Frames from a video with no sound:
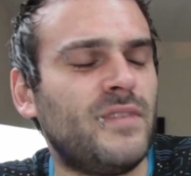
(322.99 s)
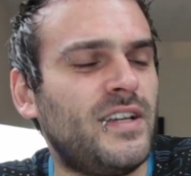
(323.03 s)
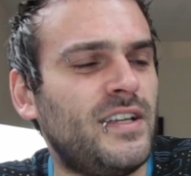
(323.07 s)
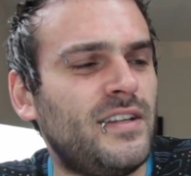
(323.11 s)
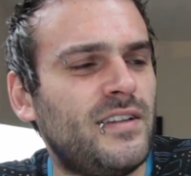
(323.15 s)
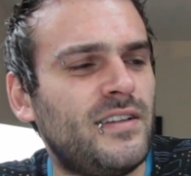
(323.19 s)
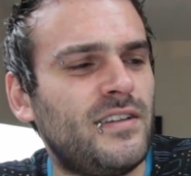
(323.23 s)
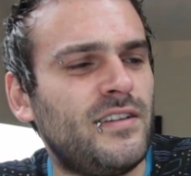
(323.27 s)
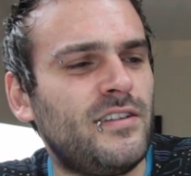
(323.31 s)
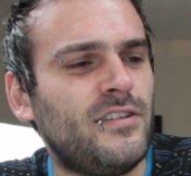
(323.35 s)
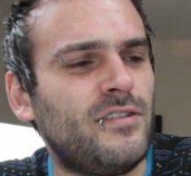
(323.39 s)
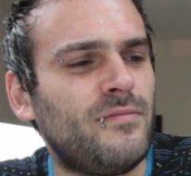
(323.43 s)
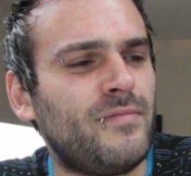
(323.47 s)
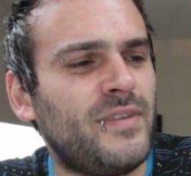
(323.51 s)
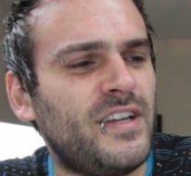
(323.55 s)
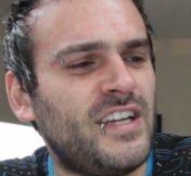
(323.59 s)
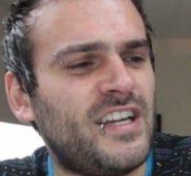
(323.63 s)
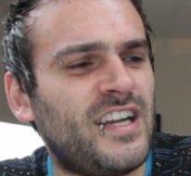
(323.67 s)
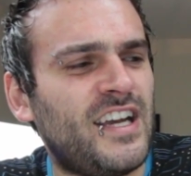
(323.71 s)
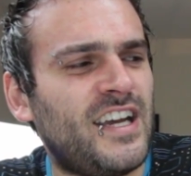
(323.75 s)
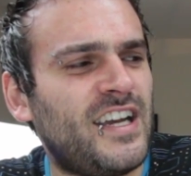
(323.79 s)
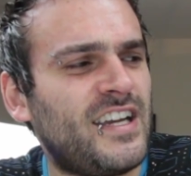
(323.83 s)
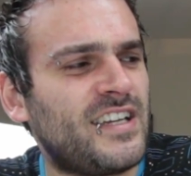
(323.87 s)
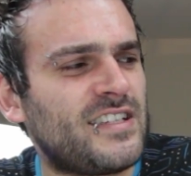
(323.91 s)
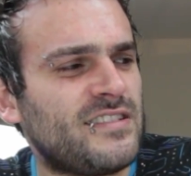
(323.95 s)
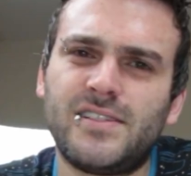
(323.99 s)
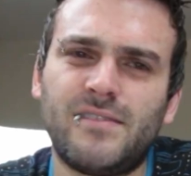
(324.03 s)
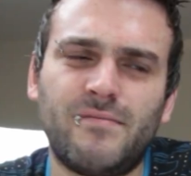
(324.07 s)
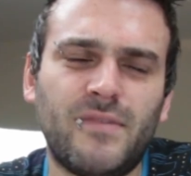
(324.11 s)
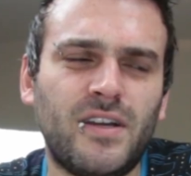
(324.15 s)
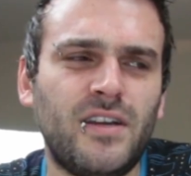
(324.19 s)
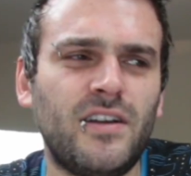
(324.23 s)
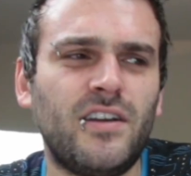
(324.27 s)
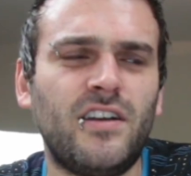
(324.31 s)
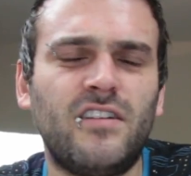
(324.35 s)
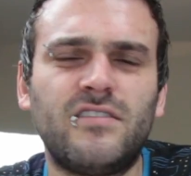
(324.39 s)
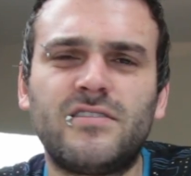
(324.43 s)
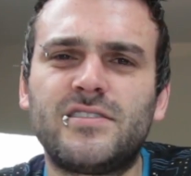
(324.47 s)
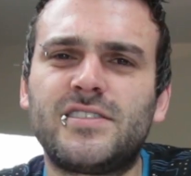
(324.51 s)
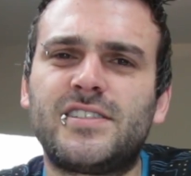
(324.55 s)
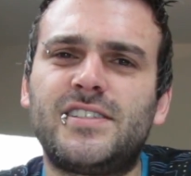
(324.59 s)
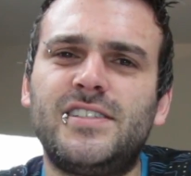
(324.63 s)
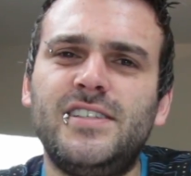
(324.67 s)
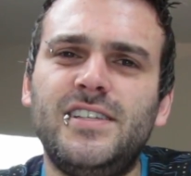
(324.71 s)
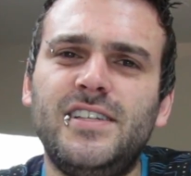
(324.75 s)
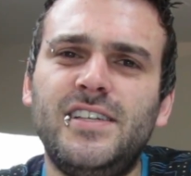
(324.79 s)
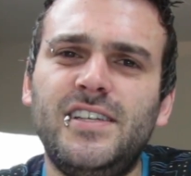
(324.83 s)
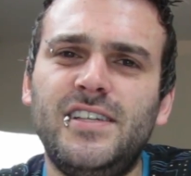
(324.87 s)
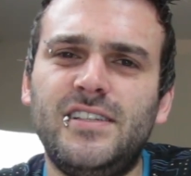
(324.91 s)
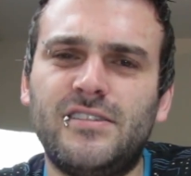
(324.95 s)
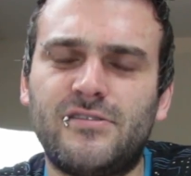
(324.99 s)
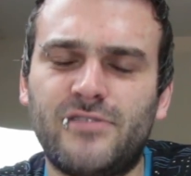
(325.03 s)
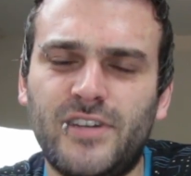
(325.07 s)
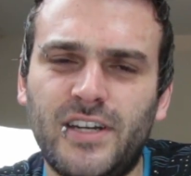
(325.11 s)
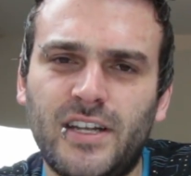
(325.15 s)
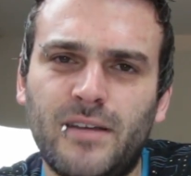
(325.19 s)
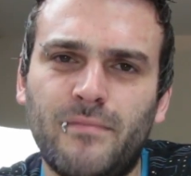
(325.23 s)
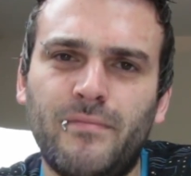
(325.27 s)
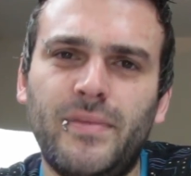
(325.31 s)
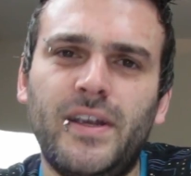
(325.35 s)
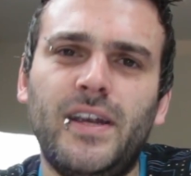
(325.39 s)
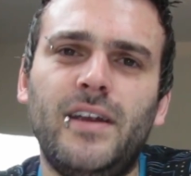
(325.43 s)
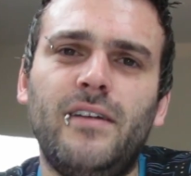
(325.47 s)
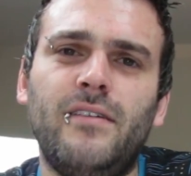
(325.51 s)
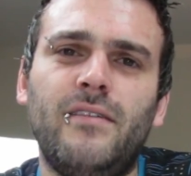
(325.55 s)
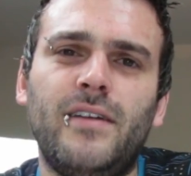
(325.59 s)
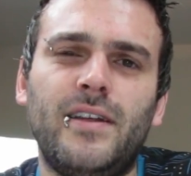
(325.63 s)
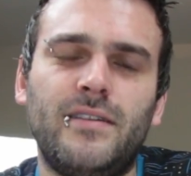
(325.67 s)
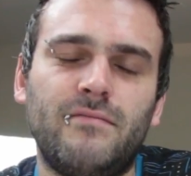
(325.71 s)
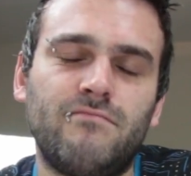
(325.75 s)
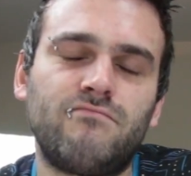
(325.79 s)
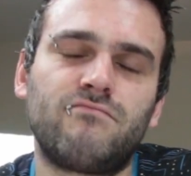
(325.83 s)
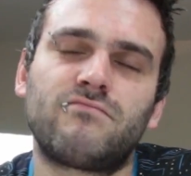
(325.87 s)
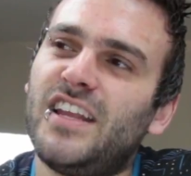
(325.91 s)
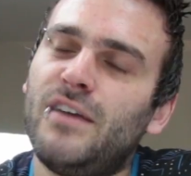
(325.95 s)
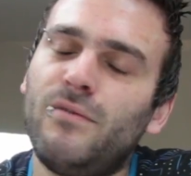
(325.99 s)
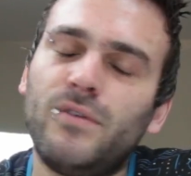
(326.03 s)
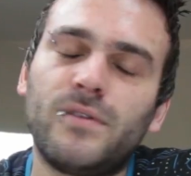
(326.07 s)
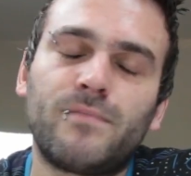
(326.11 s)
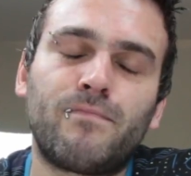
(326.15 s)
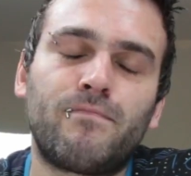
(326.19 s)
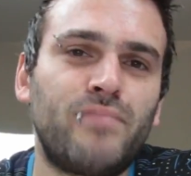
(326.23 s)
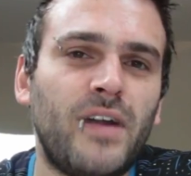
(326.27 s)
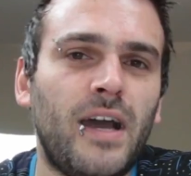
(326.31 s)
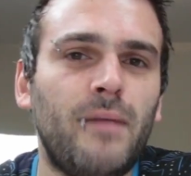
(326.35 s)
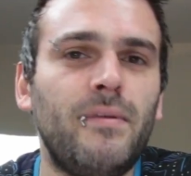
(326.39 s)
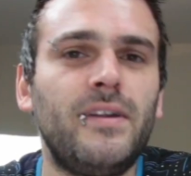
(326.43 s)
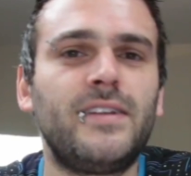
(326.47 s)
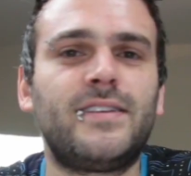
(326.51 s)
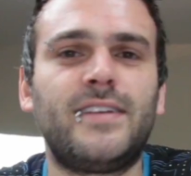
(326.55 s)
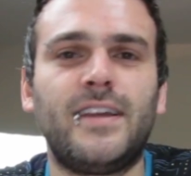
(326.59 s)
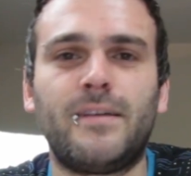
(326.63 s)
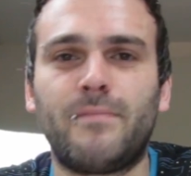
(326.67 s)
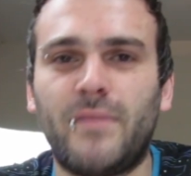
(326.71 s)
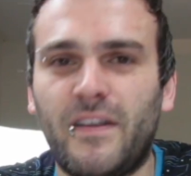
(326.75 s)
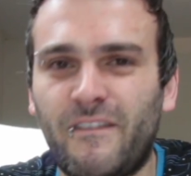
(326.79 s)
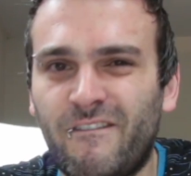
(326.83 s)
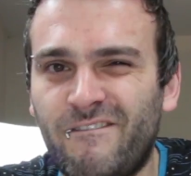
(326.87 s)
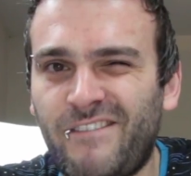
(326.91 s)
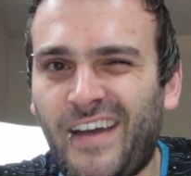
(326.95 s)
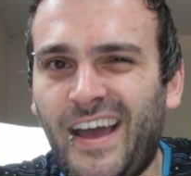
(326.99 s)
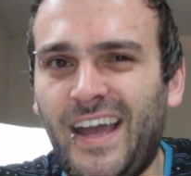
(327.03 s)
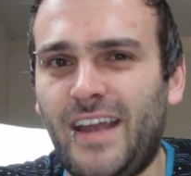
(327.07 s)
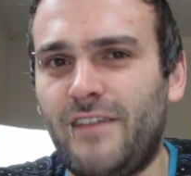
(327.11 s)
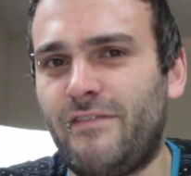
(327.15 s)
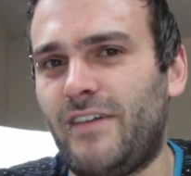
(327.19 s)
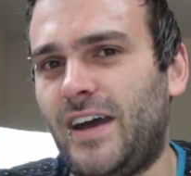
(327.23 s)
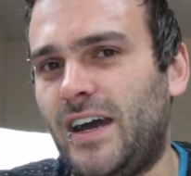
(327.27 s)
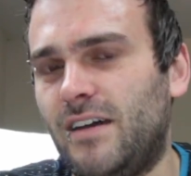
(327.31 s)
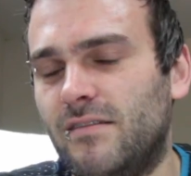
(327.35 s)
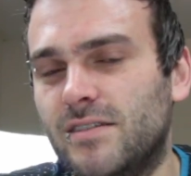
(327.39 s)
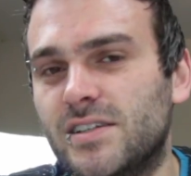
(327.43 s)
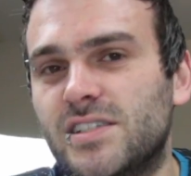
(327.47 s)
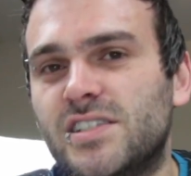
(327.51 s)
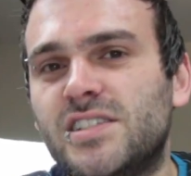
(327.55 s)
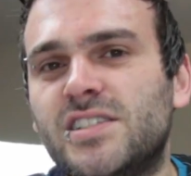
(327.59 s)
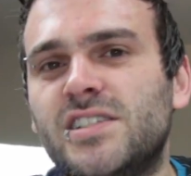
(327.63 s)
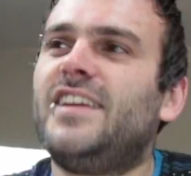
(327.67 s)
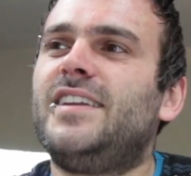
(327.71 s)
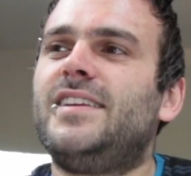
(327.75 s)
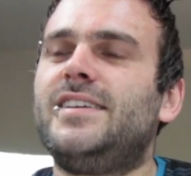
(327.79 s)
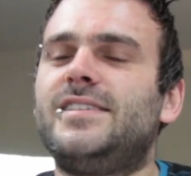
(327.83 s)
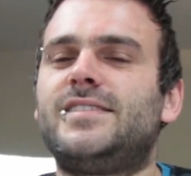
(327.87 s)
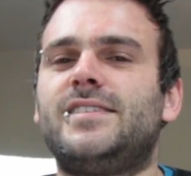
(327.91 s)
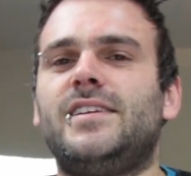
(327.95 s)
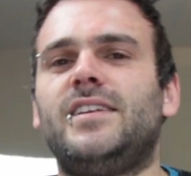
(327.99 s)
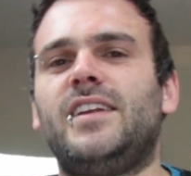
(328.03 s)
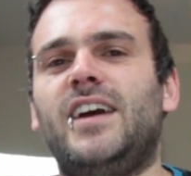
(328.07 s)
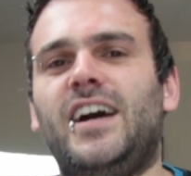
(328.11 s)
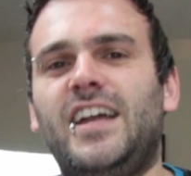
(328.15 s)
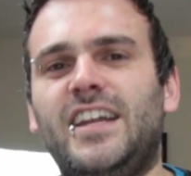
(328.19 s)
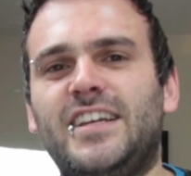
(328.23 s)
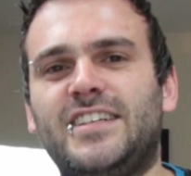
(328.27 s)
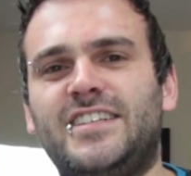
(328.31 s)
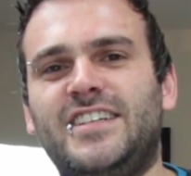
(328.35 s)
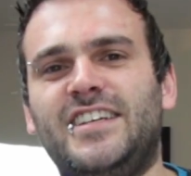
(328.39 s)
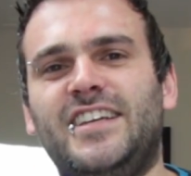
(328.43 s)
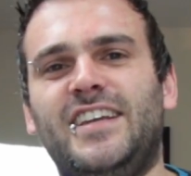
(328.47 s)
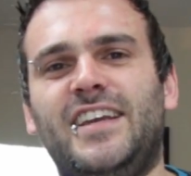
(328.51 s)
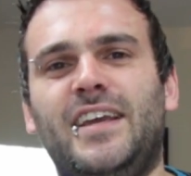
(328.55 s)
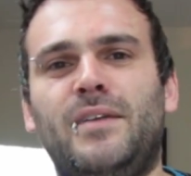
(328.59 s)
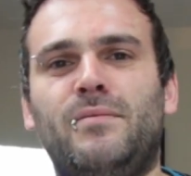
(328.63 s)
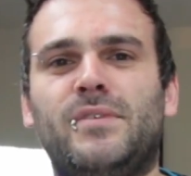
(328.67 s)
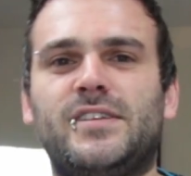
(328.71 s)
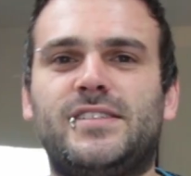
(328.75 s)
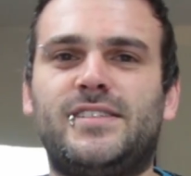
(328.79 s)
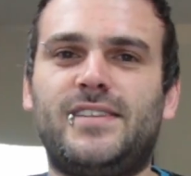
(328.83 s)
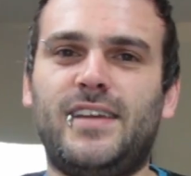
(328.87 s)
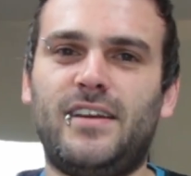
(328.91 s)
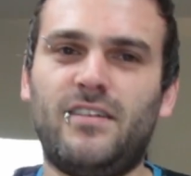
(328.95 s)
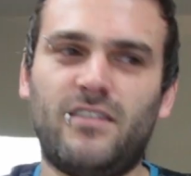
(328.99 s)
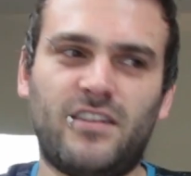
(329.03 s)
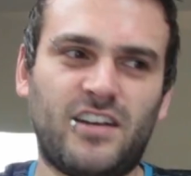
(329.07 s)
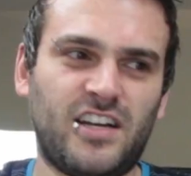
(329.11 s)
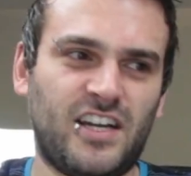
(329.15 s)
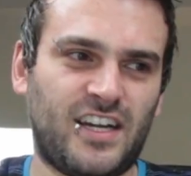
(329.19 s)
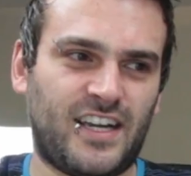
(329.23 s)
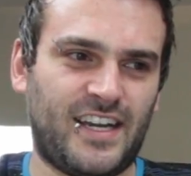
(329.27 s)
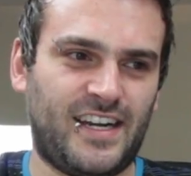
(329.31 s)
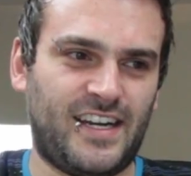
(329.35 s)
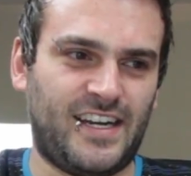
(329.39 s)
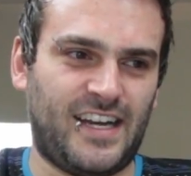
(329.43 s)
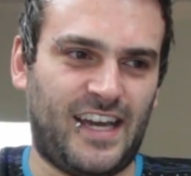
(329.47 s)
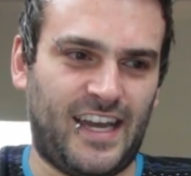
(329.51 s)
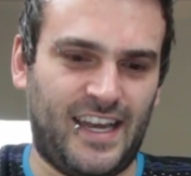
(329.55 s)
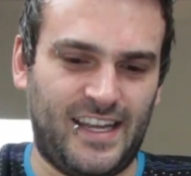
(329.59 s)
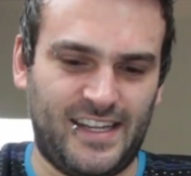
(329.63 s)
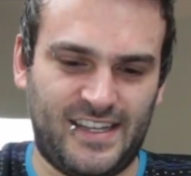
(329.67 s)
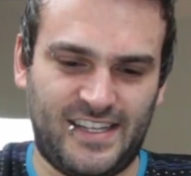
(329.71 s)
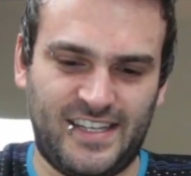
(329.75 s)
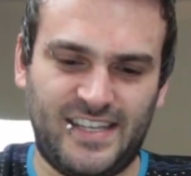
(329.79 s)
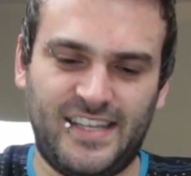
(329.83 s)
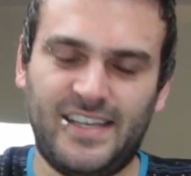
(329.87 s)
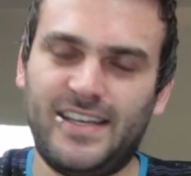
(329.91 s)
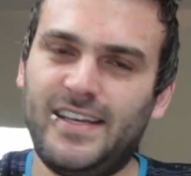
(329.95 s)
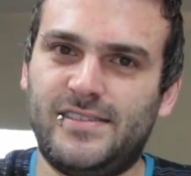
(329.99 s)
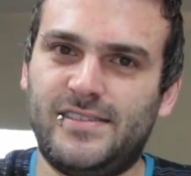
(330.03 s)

And you'll be like, I'm gonna go to the city, drink a beer, and that would probably take me five hours. In this analogy, it was 10 o'clock at night.